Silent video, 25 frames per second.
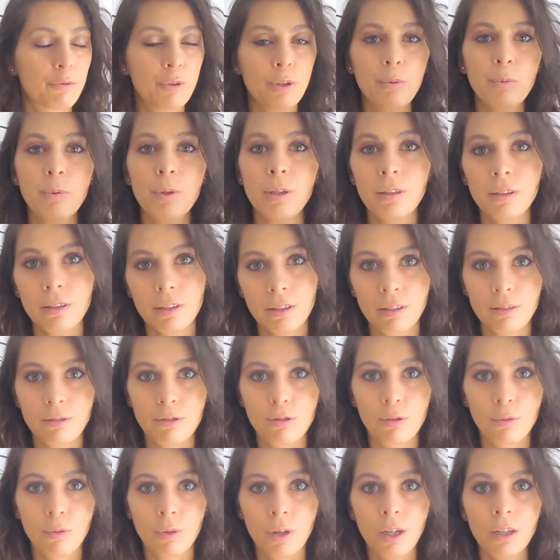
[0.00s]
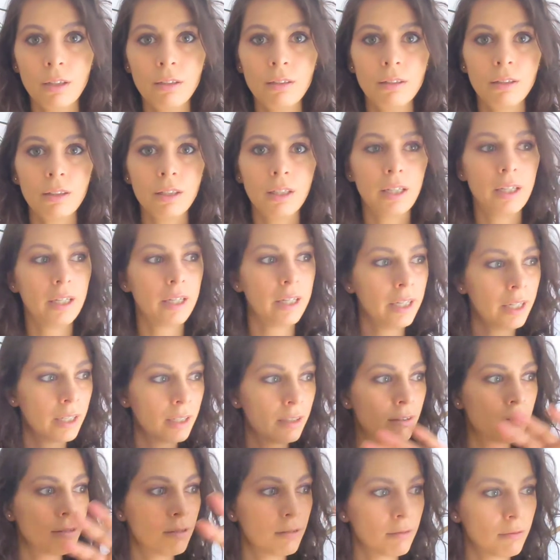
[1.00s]
free will, and so on.
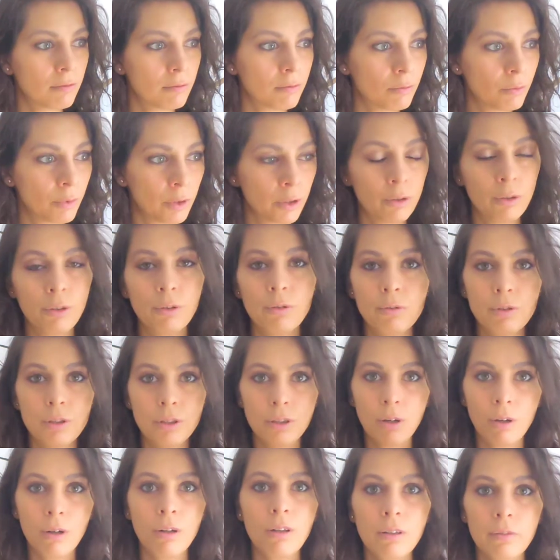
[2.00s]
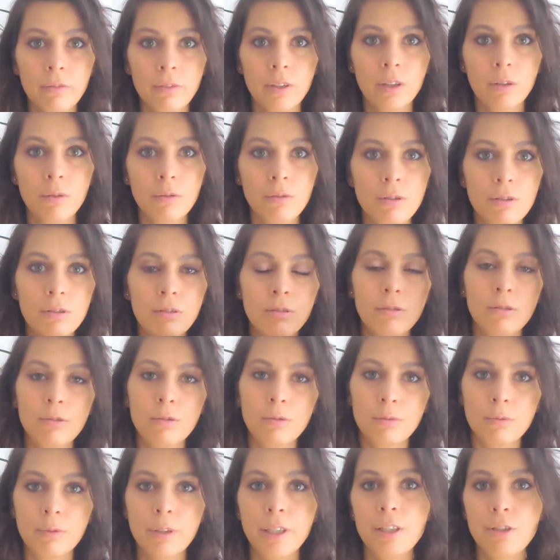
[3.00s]
And we use all of those
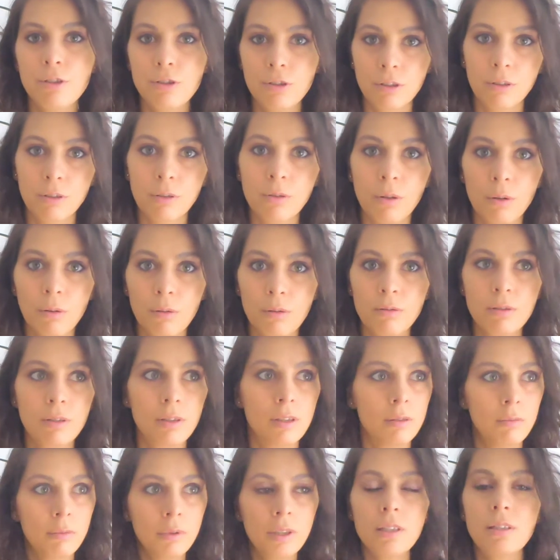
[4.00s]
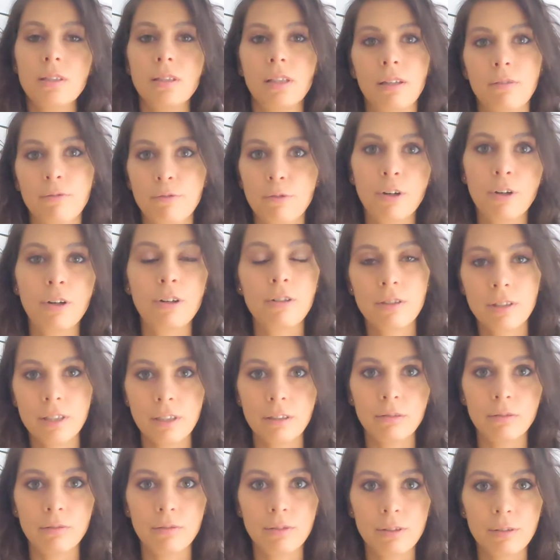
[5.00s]
to reach the goals that we set for
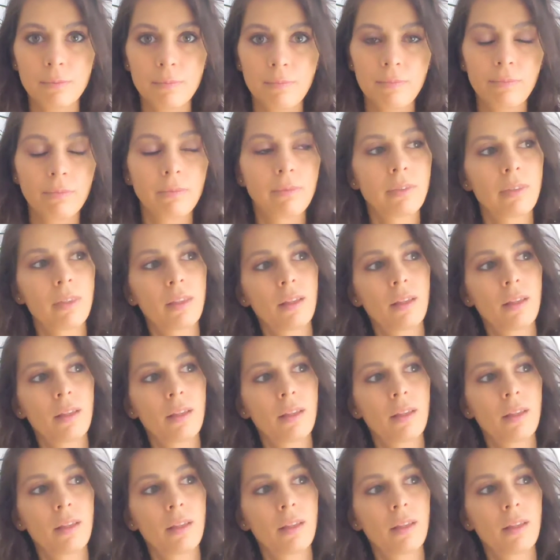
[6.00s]
ourselves.